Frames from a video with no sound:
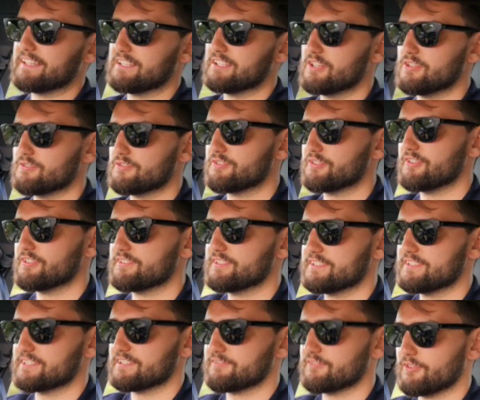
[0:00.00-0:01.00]
low
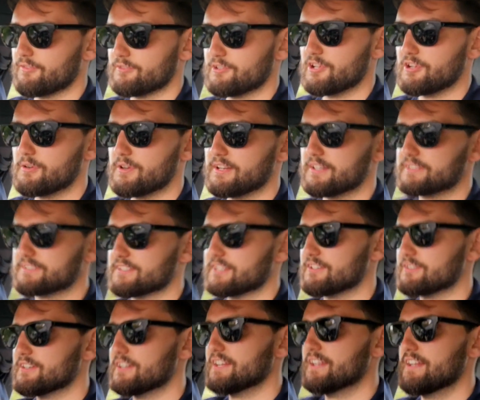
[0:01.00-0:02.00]
30s if not lower.
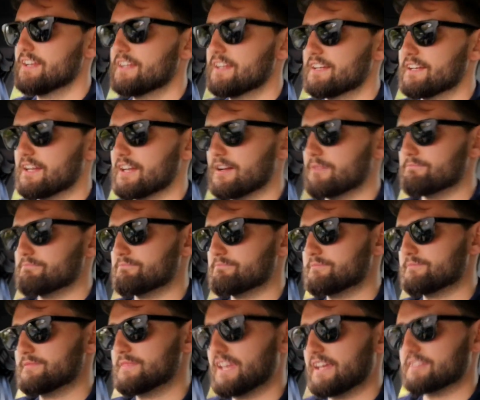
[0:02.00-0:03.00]
So
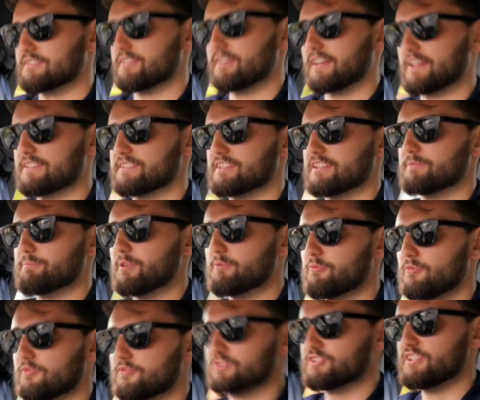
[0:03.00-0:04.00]
yeah, so like I said, a bit
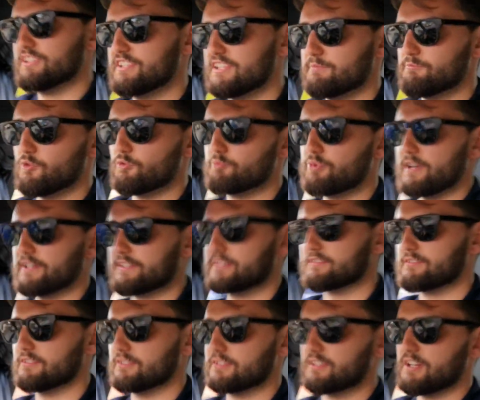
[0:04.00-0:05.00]
more of a GT, more
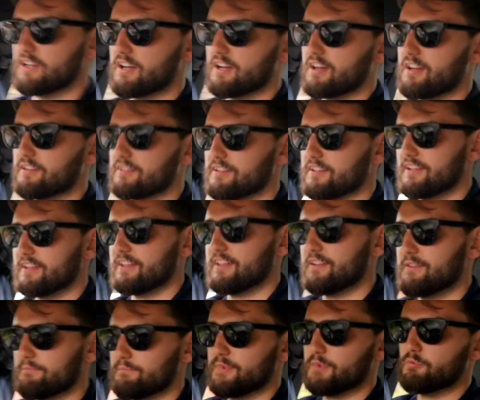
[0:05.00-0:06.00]
practical car,
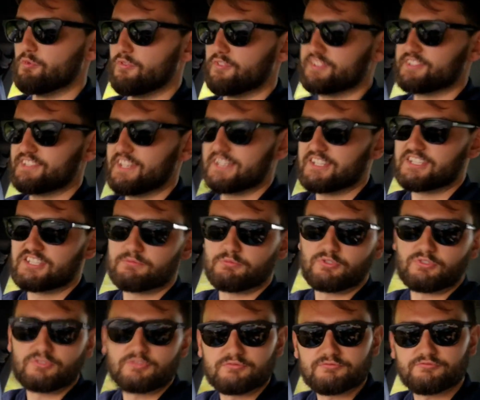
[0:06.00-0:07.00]
a bit more of a
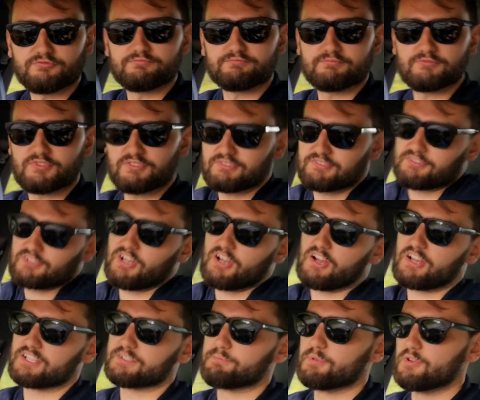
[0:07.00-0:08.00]
sensible car,
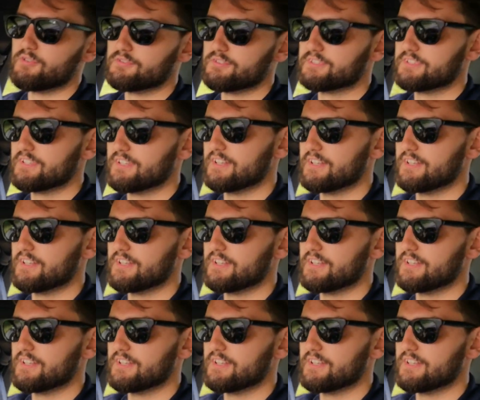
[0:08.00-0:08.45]
I suppose,